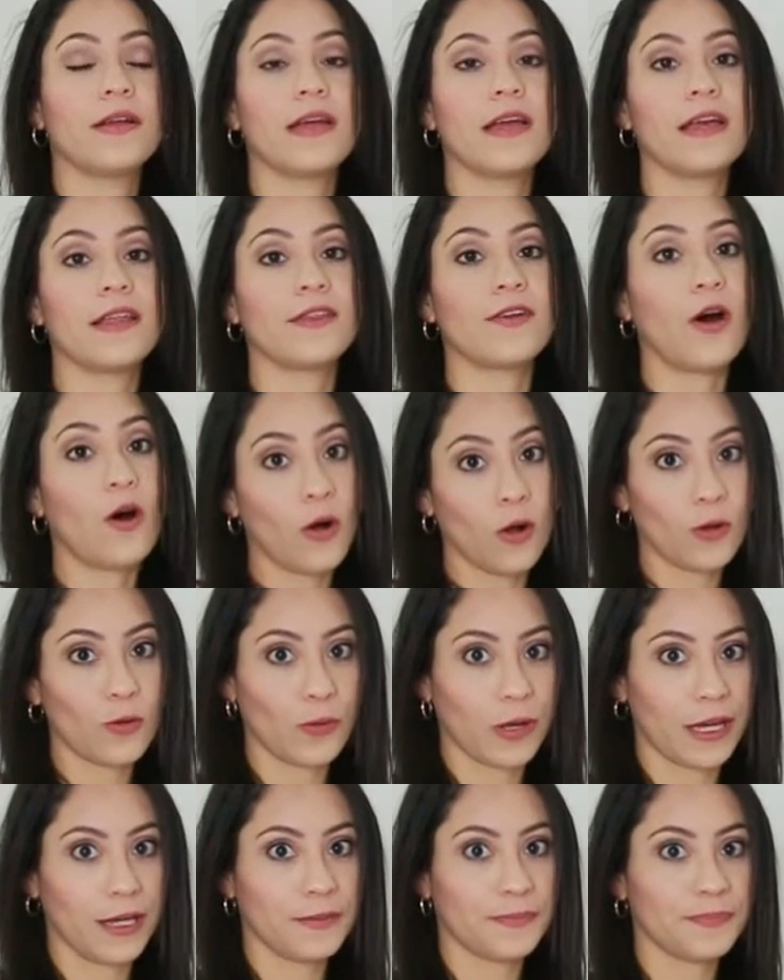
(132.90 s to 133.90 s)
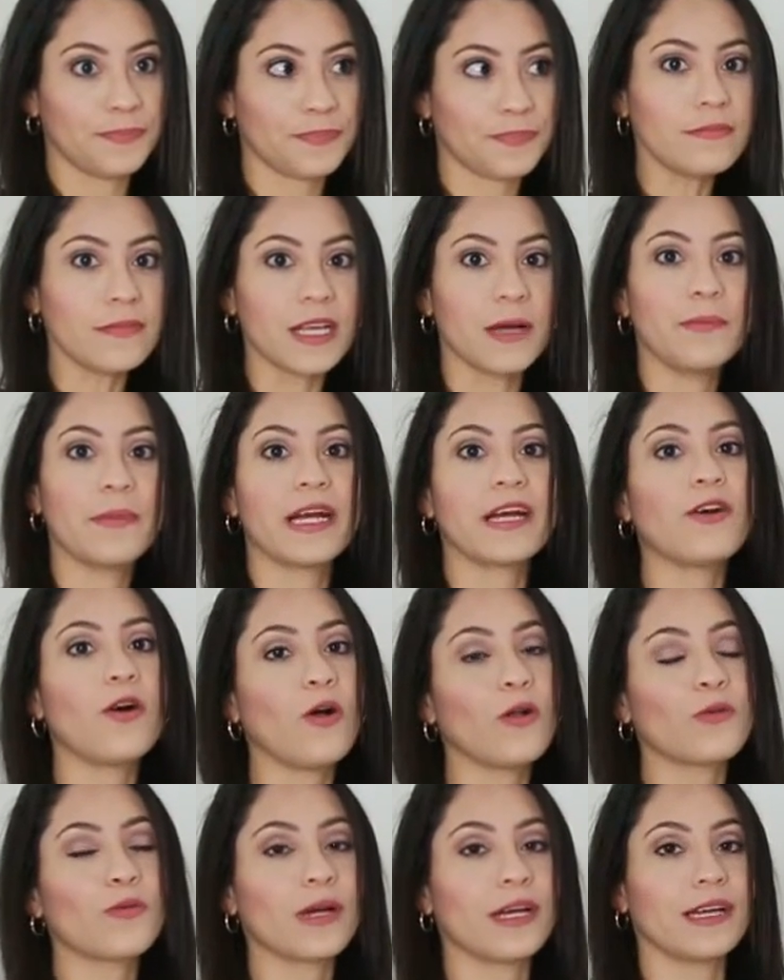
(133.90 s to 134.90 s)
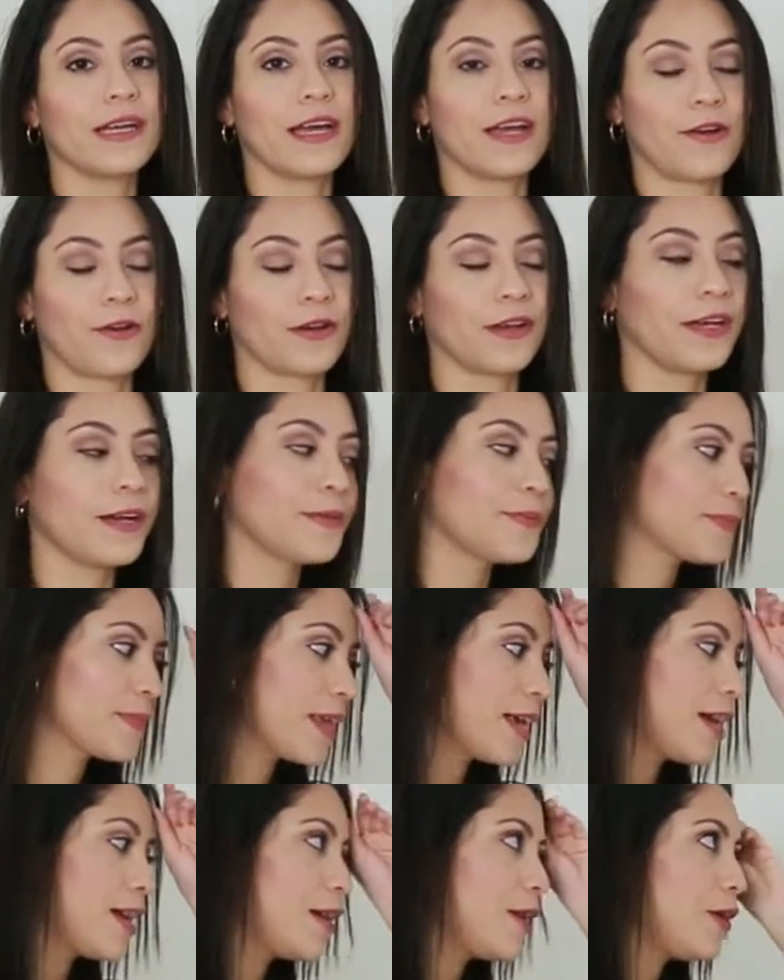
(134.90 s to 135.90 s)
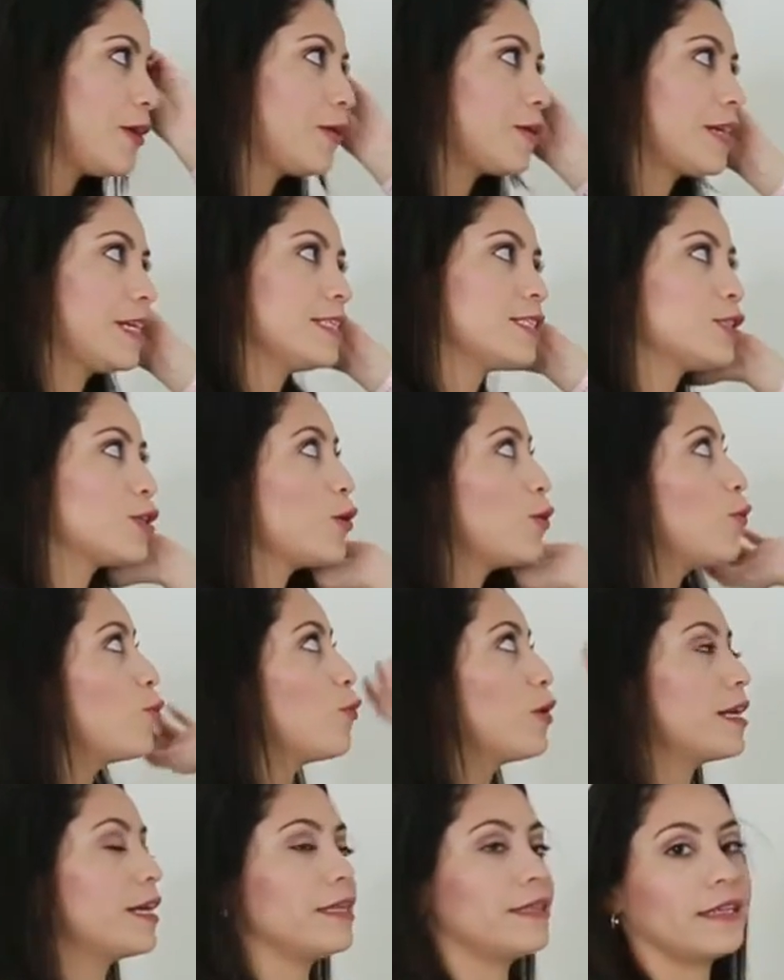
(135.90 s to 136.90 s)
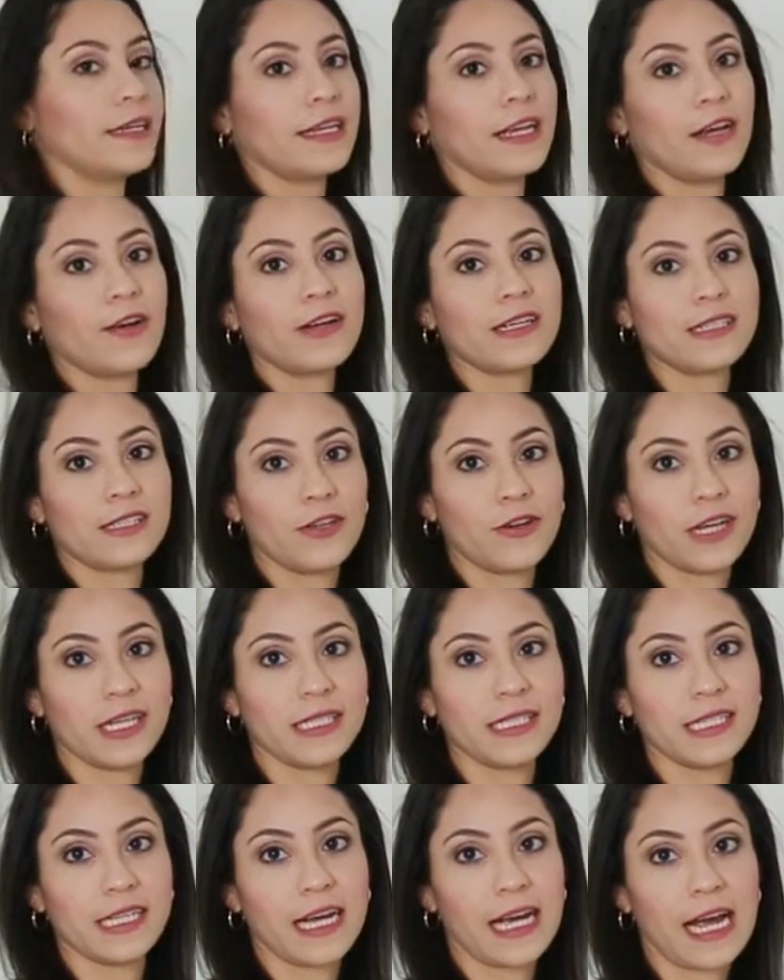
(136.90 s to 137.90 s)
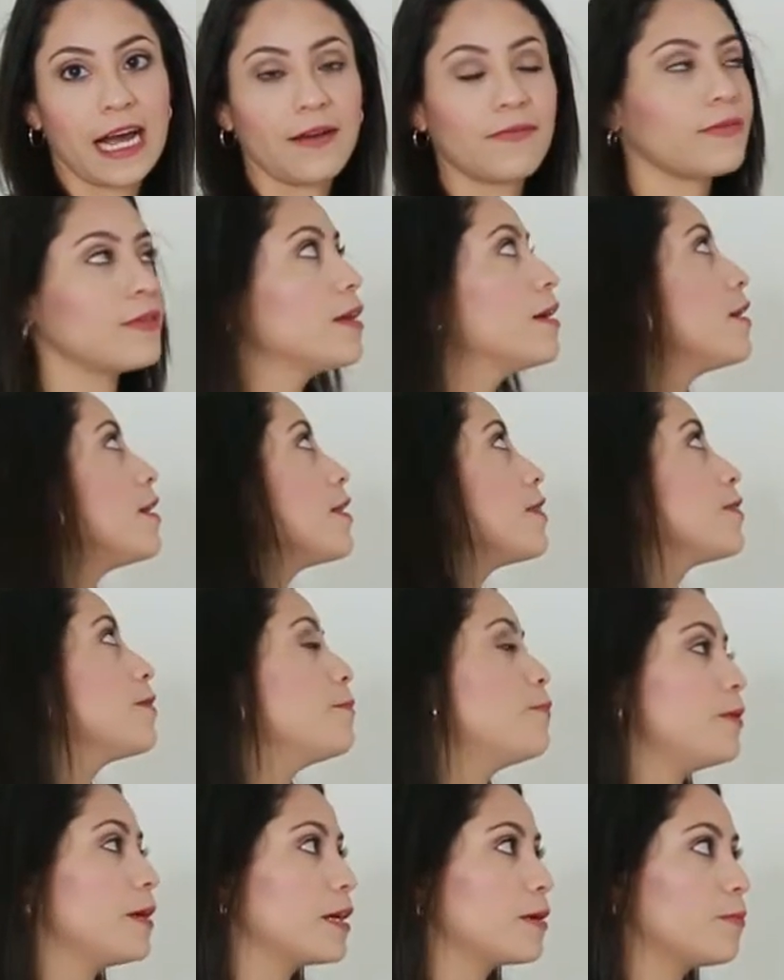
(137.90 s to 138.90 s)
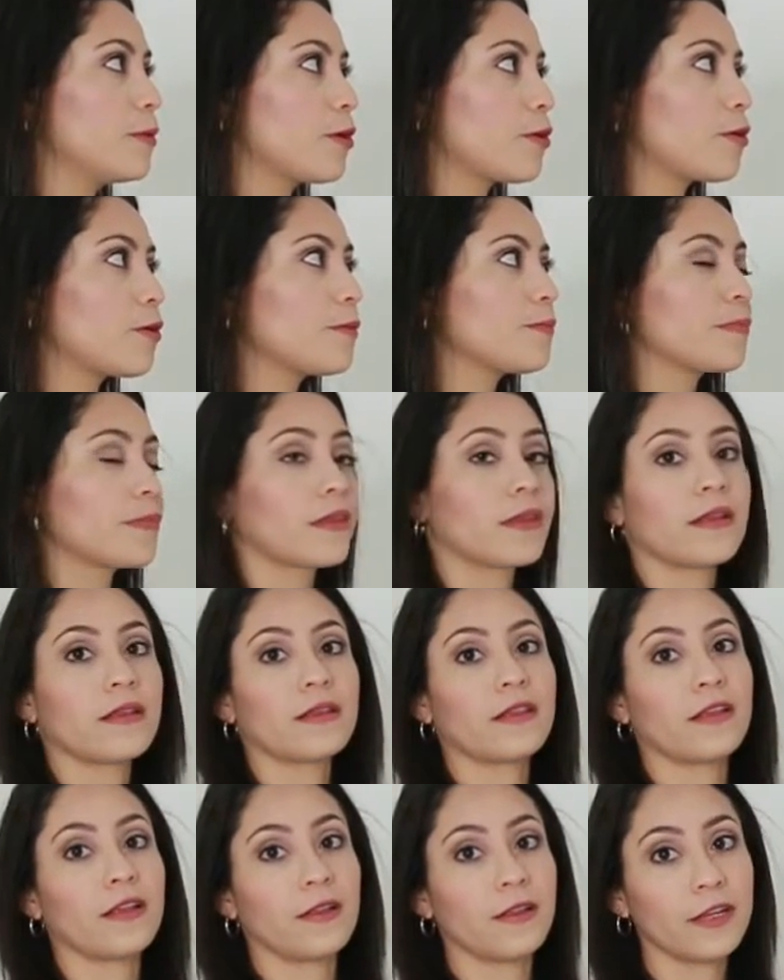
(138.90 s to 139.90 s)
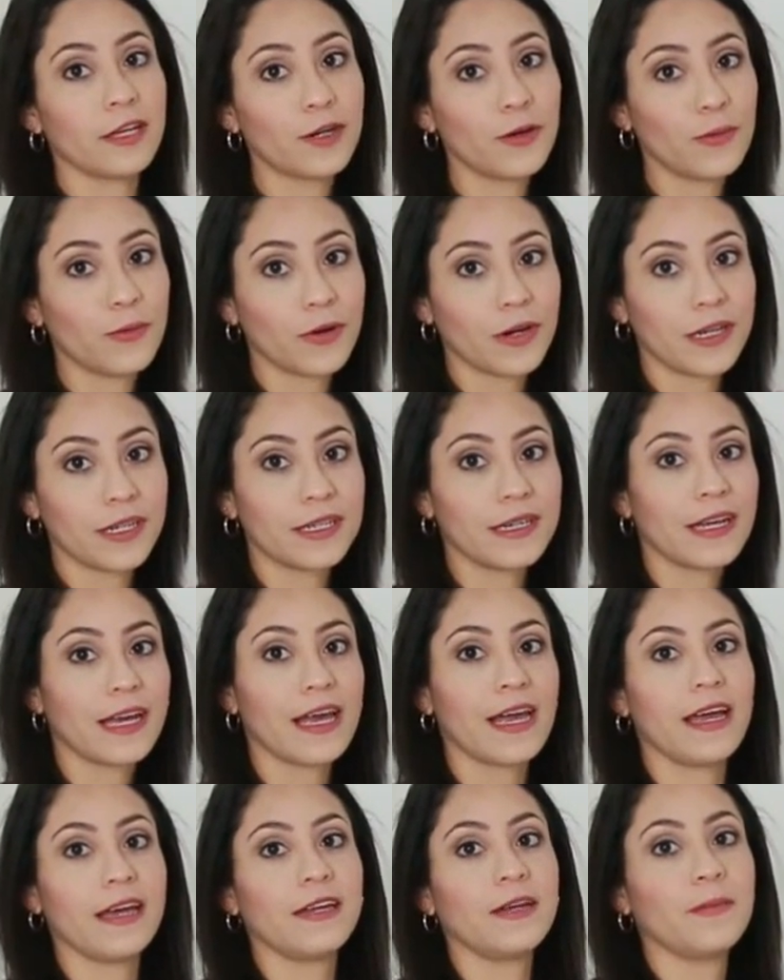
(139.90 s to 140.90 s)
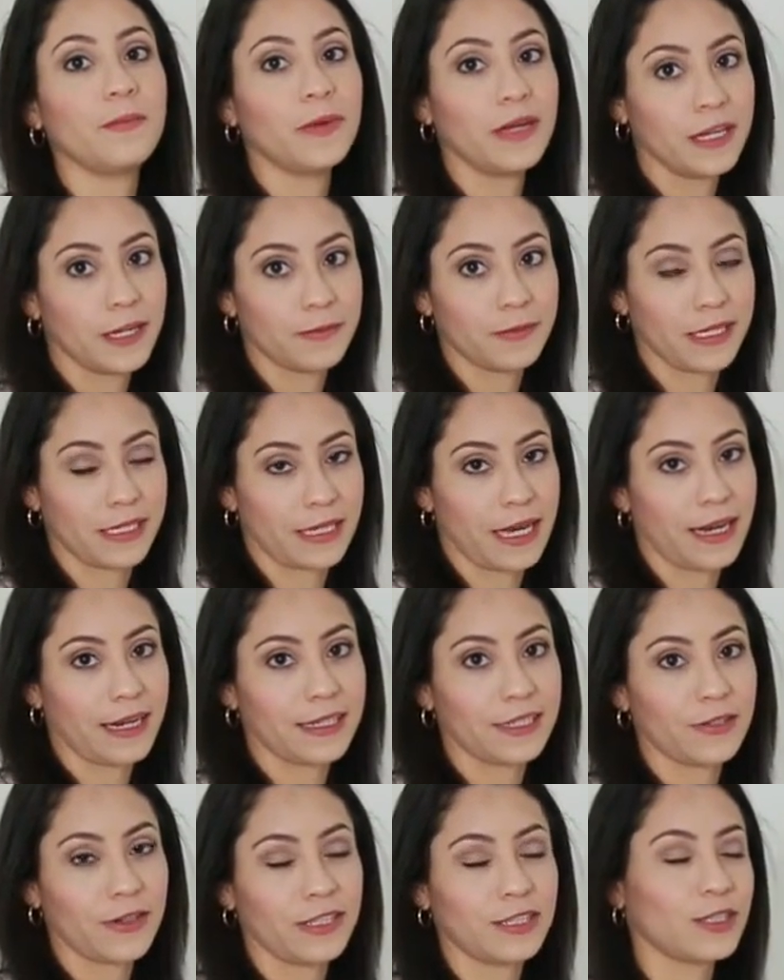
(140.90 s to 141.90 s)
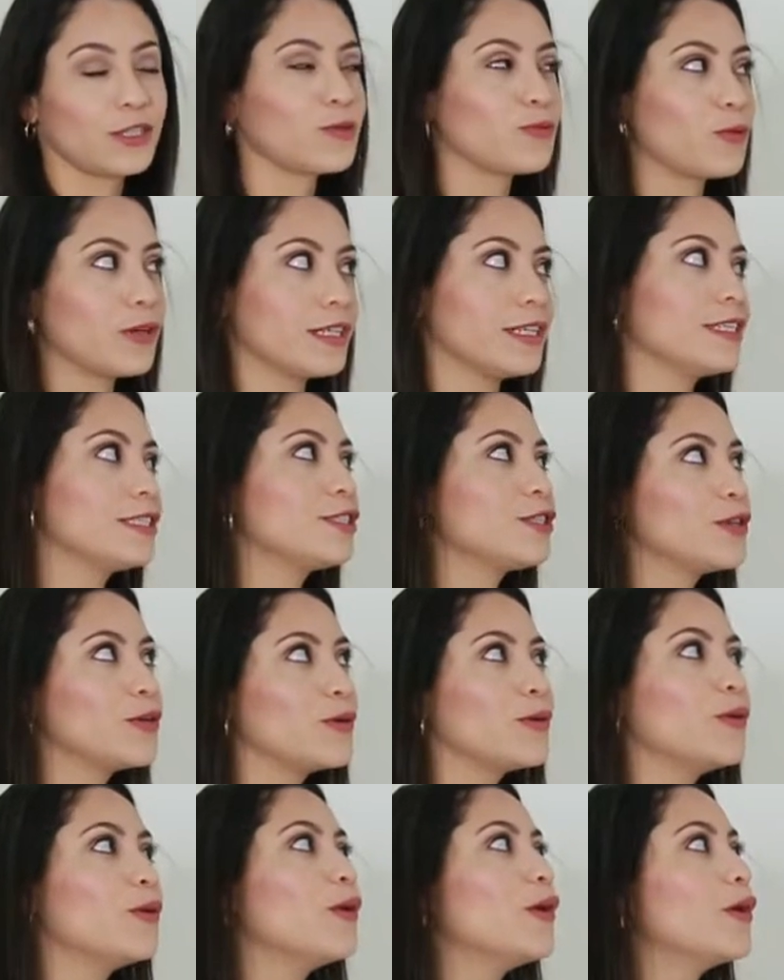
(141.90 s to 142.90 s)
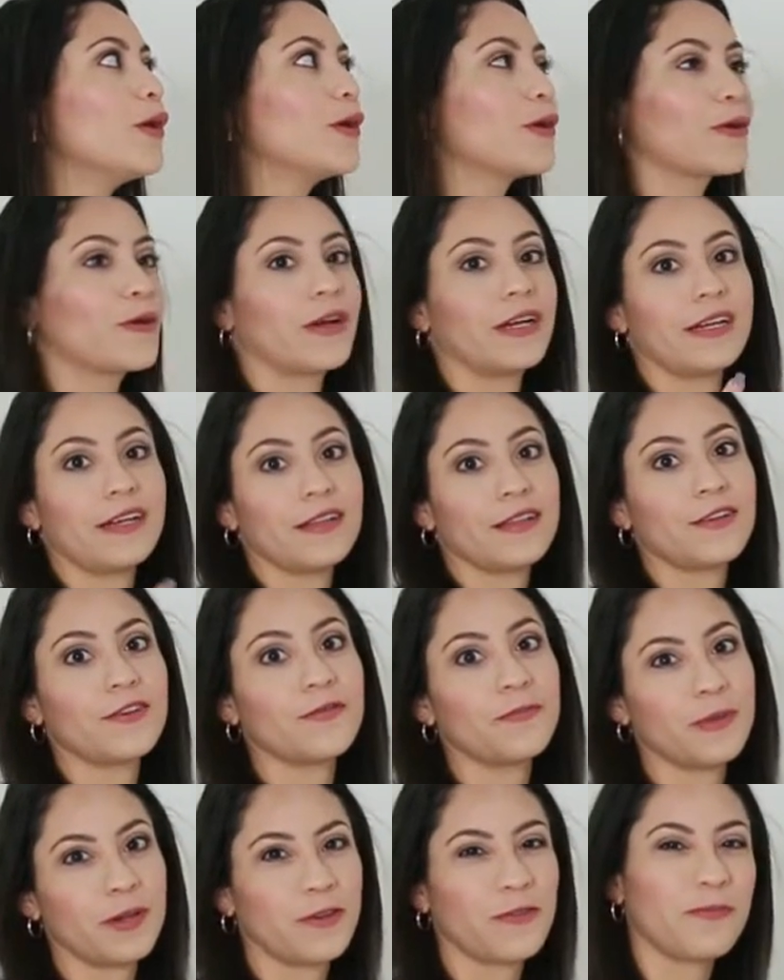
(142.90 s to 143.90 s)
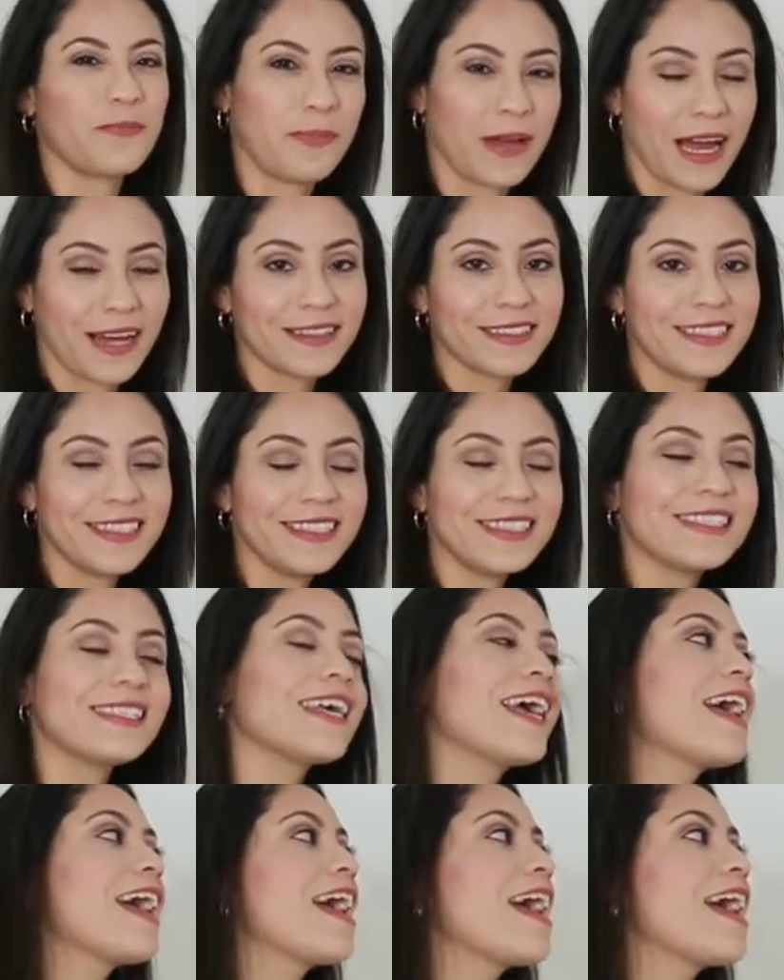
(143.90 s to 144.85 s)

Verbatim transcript: in the hallway, my hallway area. Okay, so what I did here is you can see I have the big mirror, the little one, and a medium size. So I just wanted to create a little bit of balance.